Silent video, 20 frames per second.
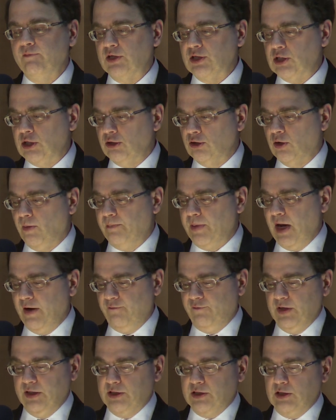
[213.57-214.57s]
material
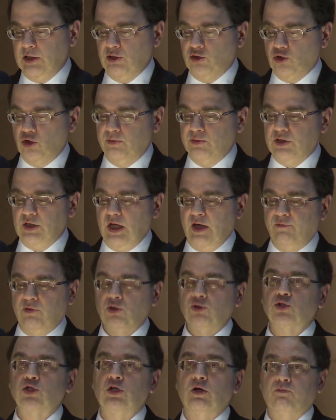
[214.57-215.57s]
benefits in terms of the
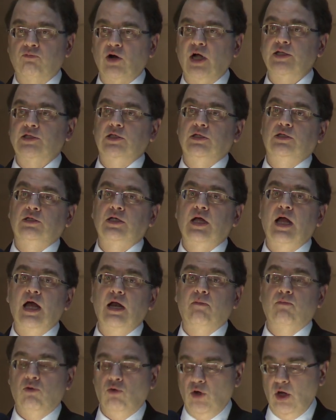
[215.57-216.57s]
evolution of prices
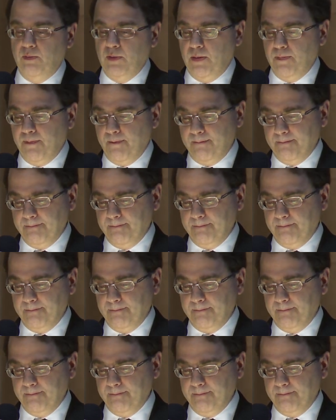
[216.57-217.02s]
and employment.